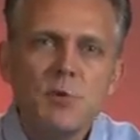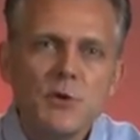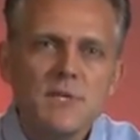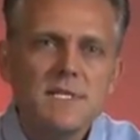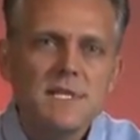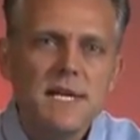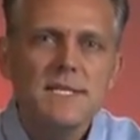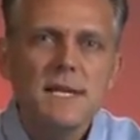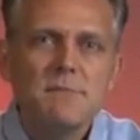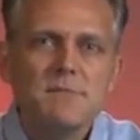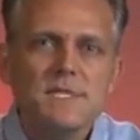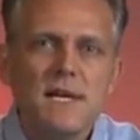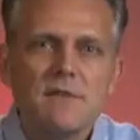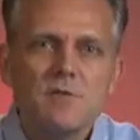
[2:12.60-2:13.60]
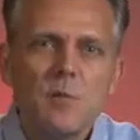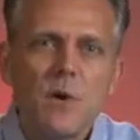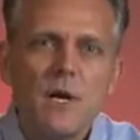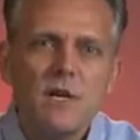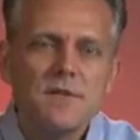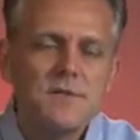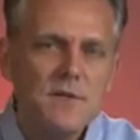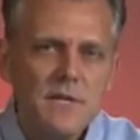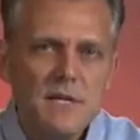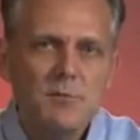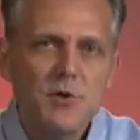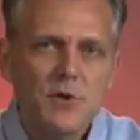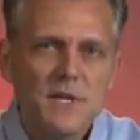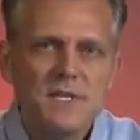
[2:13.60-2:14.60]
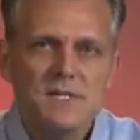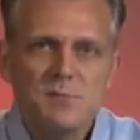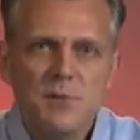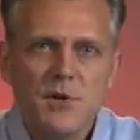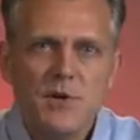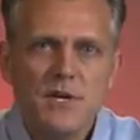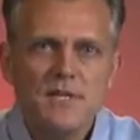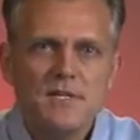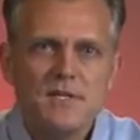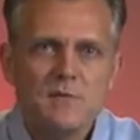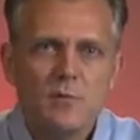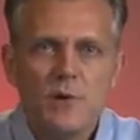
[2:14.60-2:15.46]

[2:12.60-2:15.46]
books lend themselves well to ebook experience,